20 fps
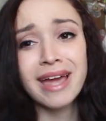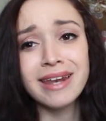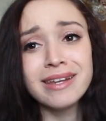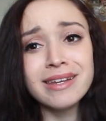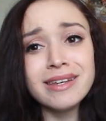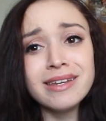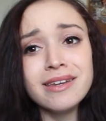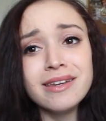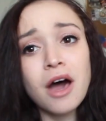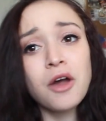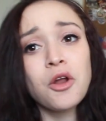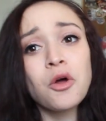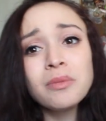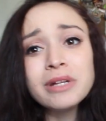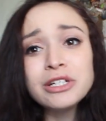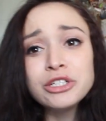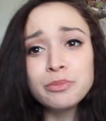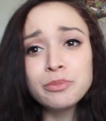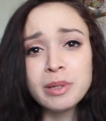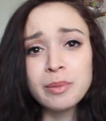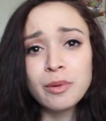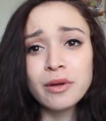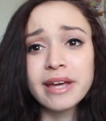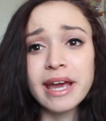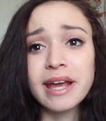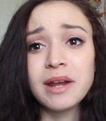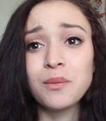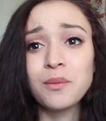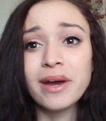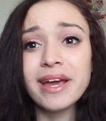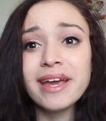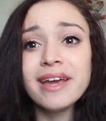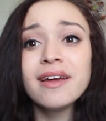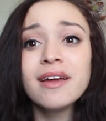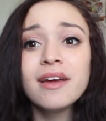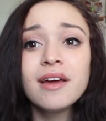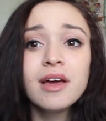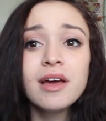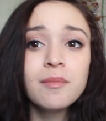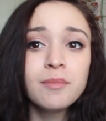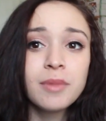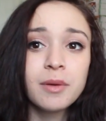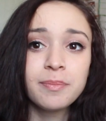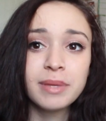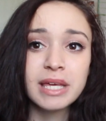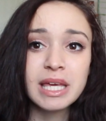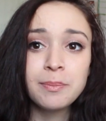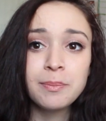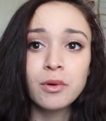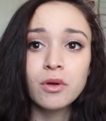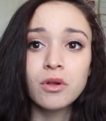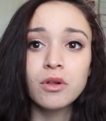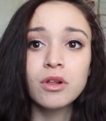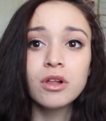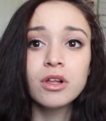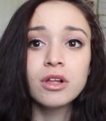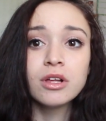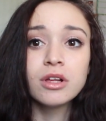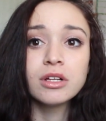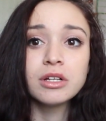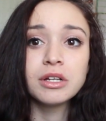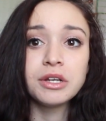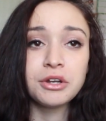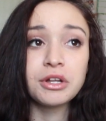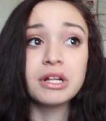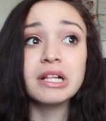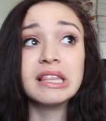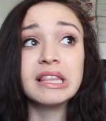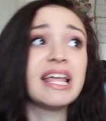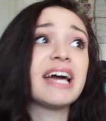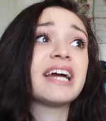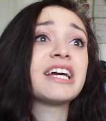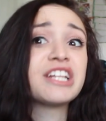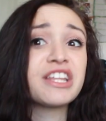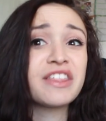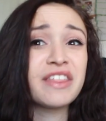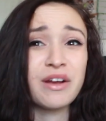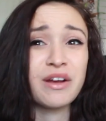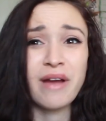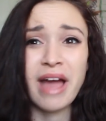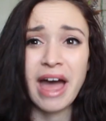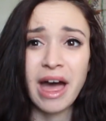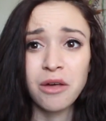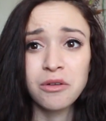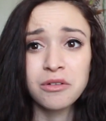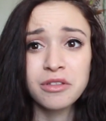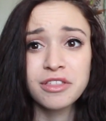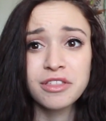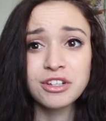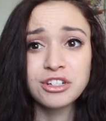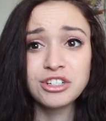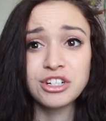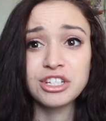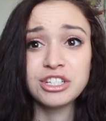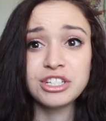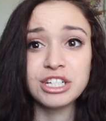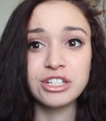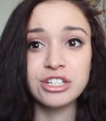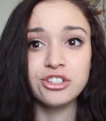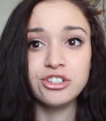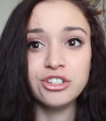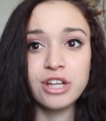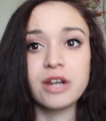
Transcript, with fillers: And not only do people gain weight, but people neglect their health just in